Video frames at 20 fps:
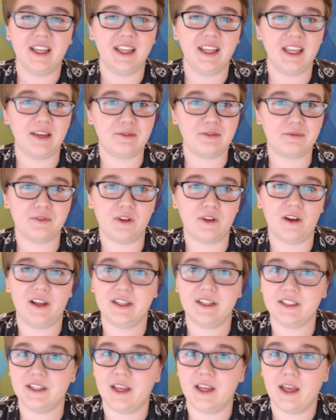If
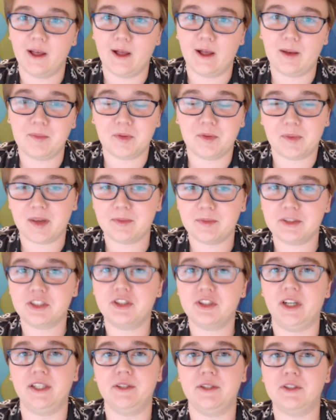not, they'll be able to
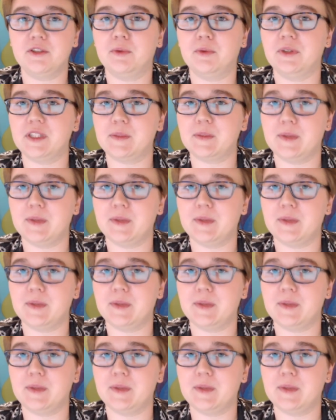direct you towards